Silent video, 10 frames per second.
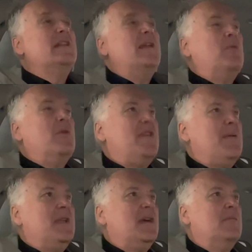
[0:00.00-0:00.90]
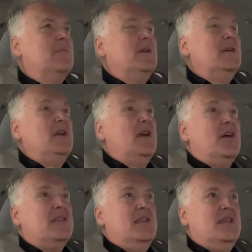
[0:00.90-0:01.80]
Now, what have they become? I
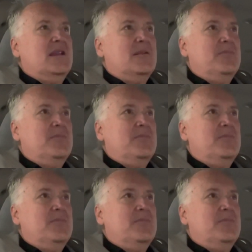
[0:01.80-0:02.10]
think